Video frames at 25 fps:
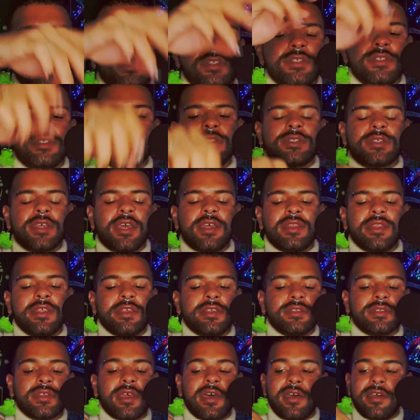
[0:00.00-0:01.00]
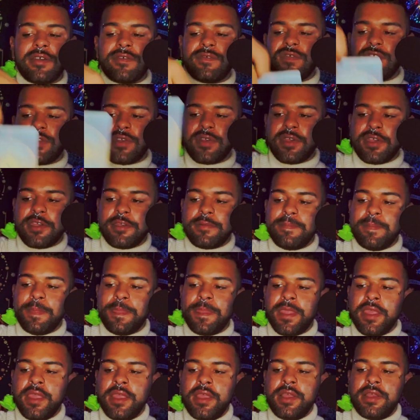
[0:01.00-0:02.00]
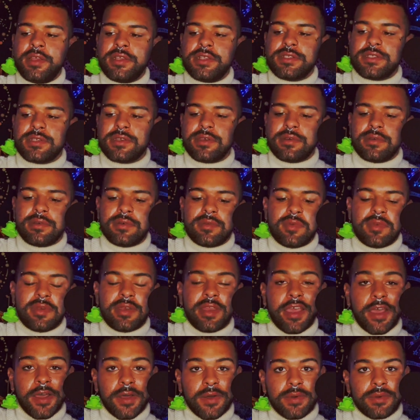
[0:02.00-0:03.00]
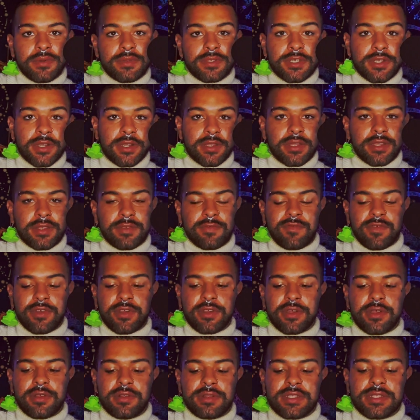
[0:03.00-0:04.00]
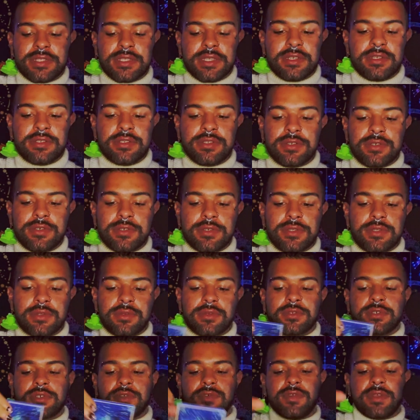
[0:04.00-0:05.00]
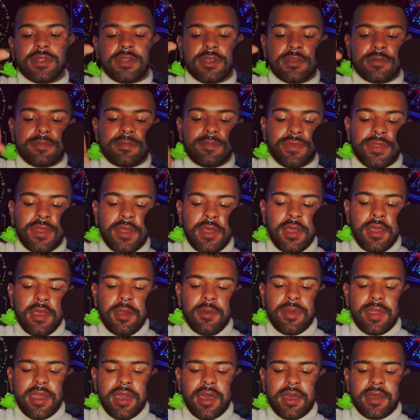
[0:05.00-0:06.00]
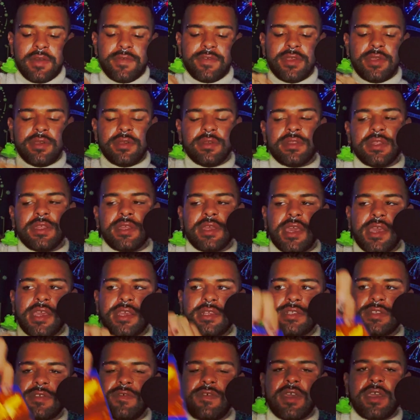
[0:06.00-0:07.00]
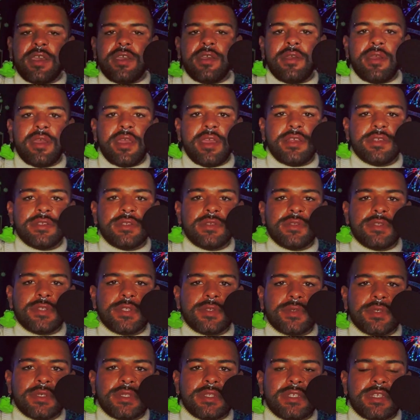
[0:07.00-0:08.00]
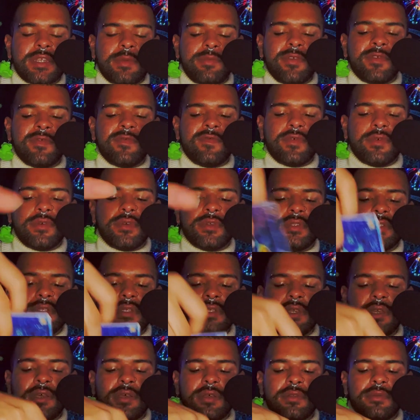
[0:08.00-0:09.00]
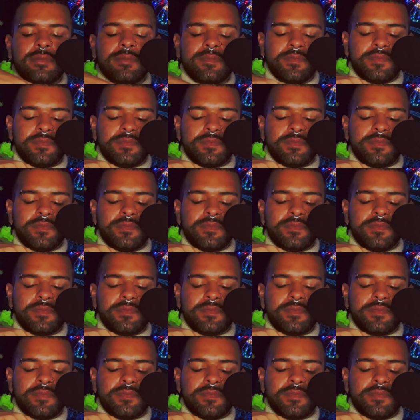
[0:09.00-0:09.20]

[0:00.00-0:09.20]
to just cut things off. All right. So now, darling Virgo, let's get into your social reading. We have here the Ace of Air, Ace of Swords stepping forward to y'all